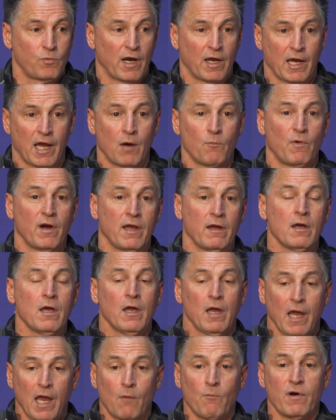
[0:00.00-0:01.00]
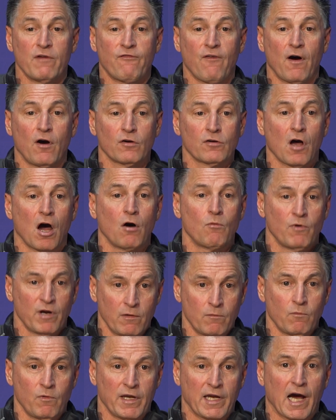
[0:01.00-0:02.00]
And we found out
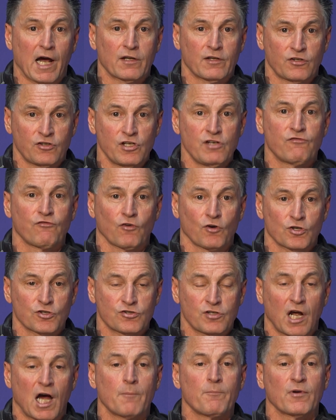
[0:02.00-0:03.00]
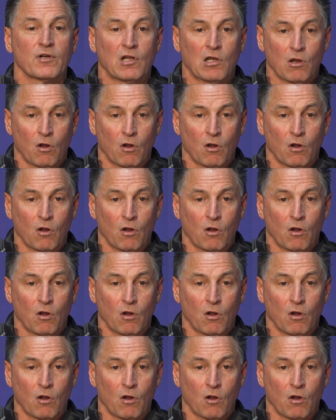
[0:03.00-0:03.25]
we got to see first up